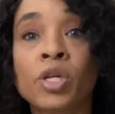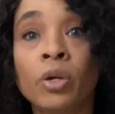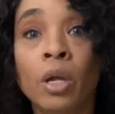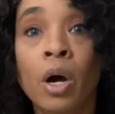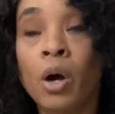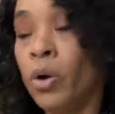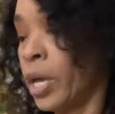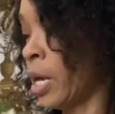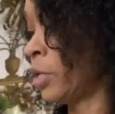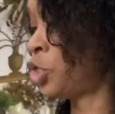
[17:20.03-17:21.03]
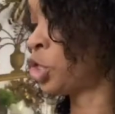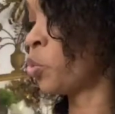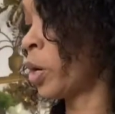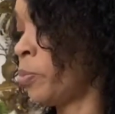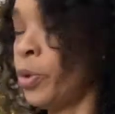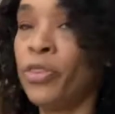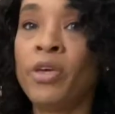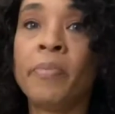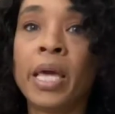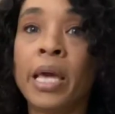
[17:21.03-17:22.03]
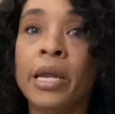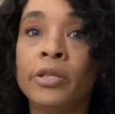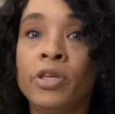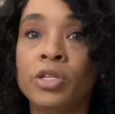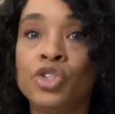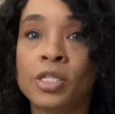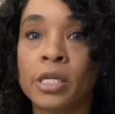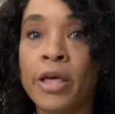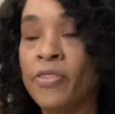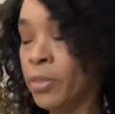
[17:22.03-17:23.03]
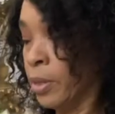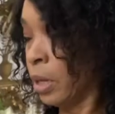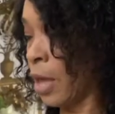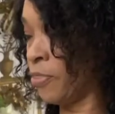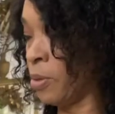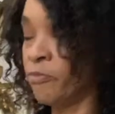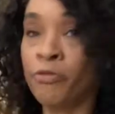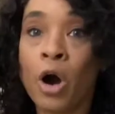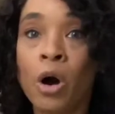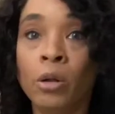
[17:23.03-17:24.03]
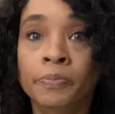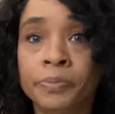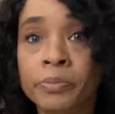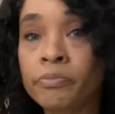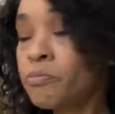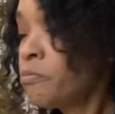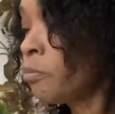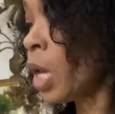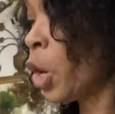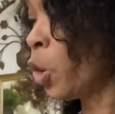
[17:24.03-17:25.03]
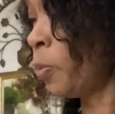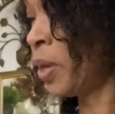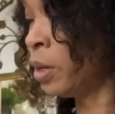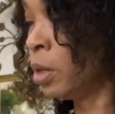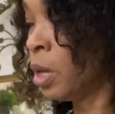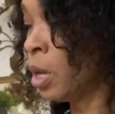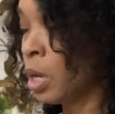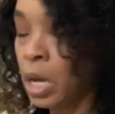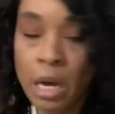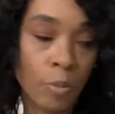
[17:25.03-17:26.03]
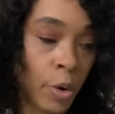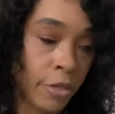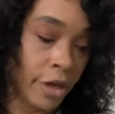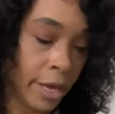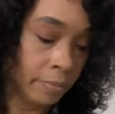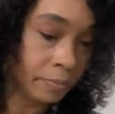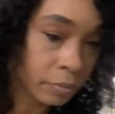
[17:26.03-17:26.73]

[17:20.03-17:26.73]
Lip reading: are long and I just want to put them in and then just let them fall open where they